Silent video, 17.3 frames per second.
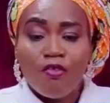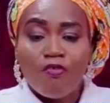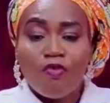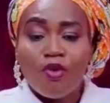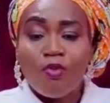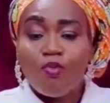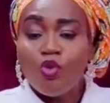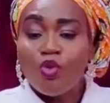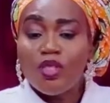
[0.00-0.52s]

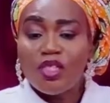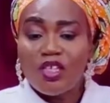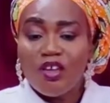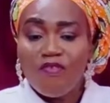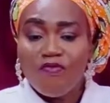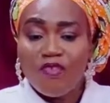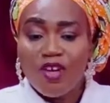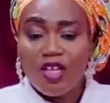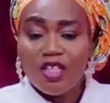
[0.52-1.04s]
For most
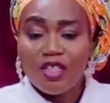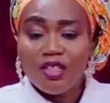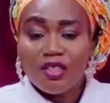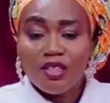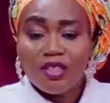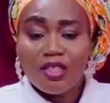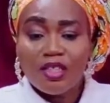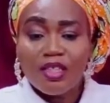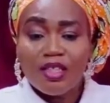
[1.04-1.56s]

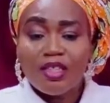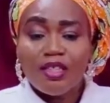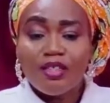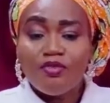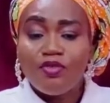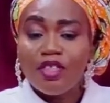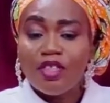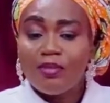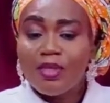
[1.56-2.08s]
infections, the
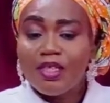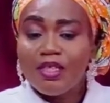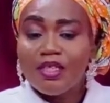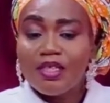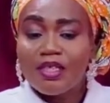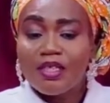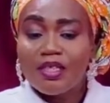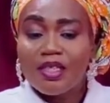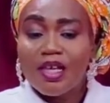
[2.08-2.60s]
treatment
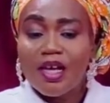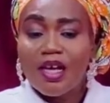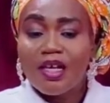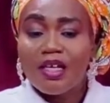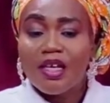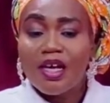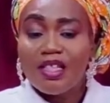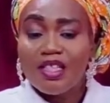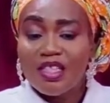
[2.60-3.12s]
is
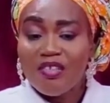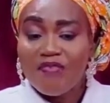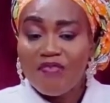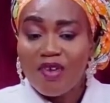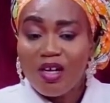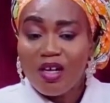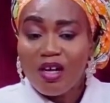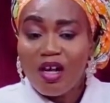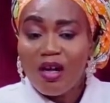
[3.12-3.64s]
an
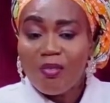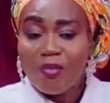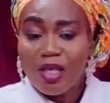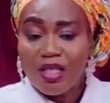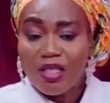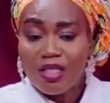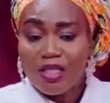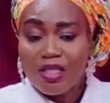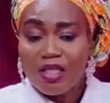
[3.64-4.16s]
antifungal
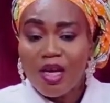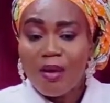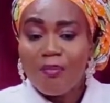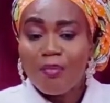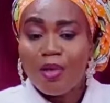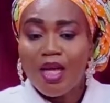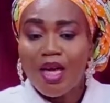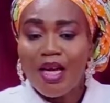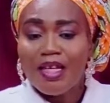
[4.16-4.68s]
medicine
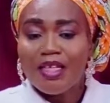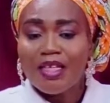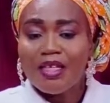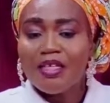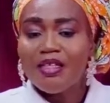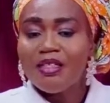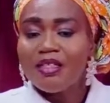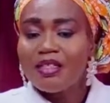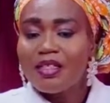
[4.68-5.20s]
applied
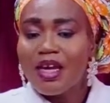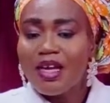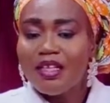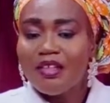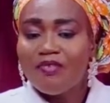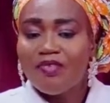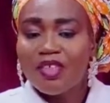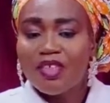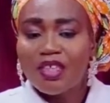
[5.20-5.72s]
inside
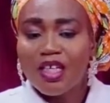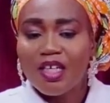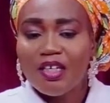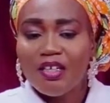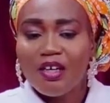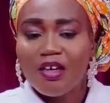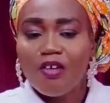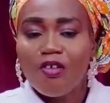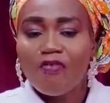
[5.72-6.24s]
the
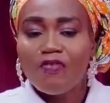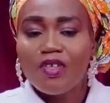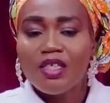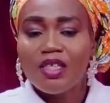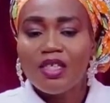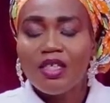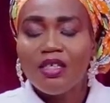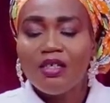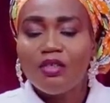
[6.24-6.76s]
vagina of a
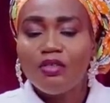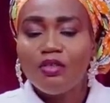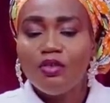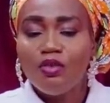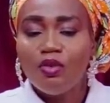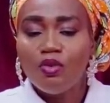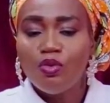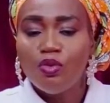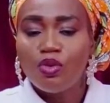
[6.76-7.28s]
single
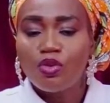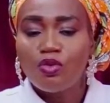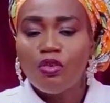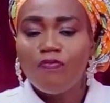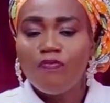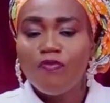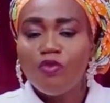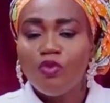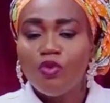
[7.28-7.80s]
dose
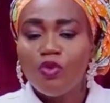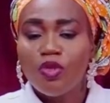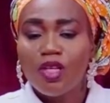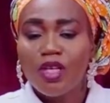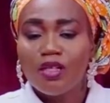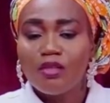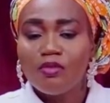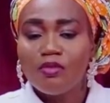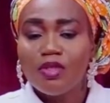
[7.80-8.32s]
of
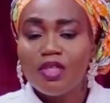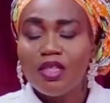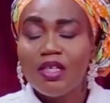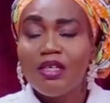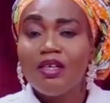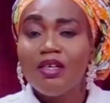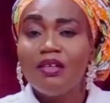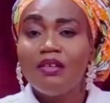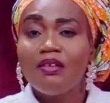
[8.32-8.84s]
fluconazole
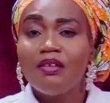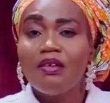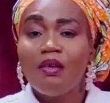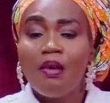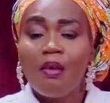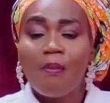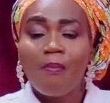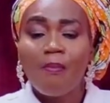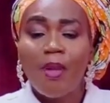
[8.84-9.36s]
taken
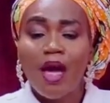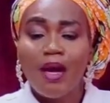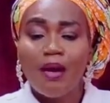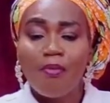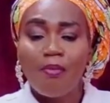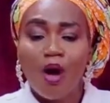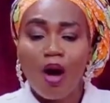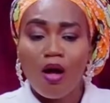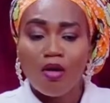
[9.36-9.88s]
by
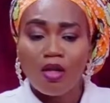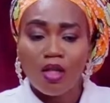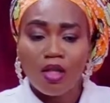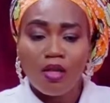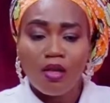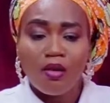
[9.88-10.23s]
mouth.